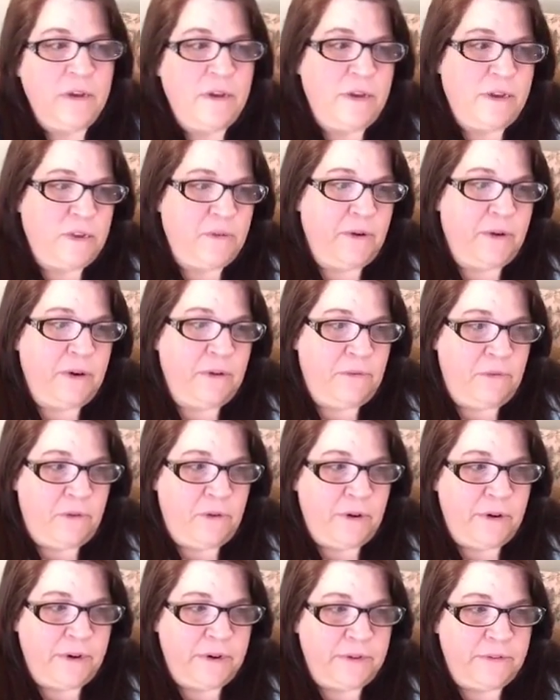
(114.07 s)
It's very
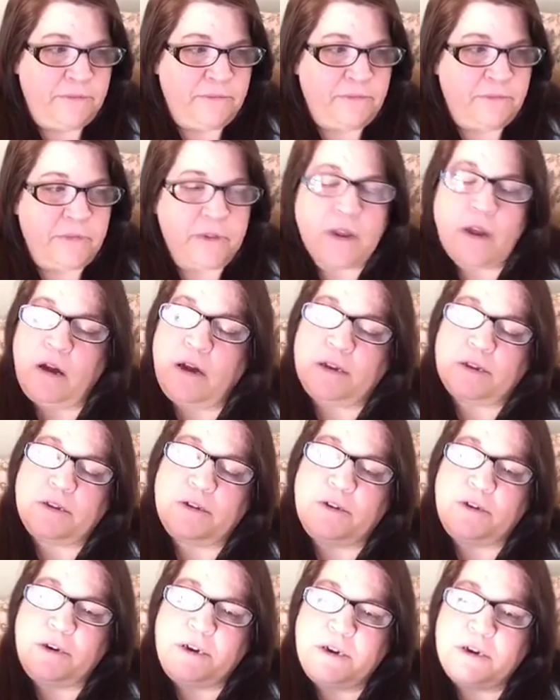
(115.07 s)
important. Also,
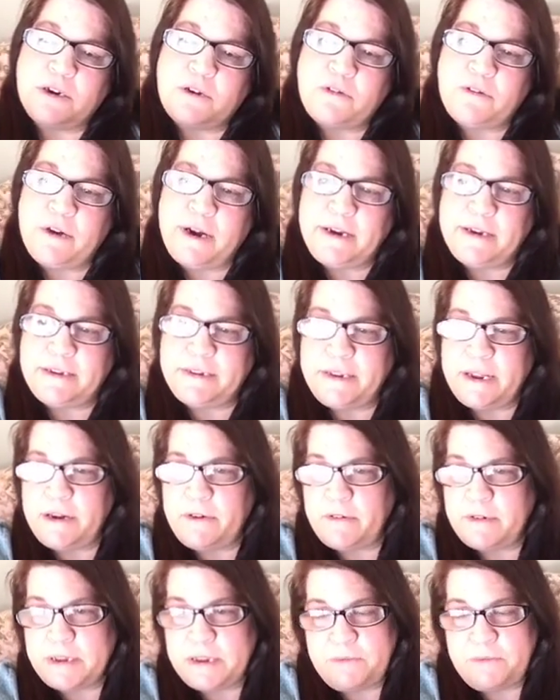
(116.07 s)
you need to create a
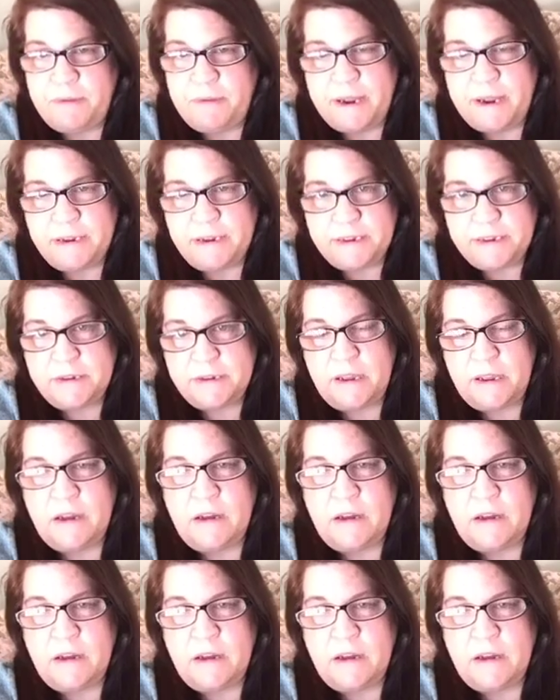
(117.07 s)
sacred space.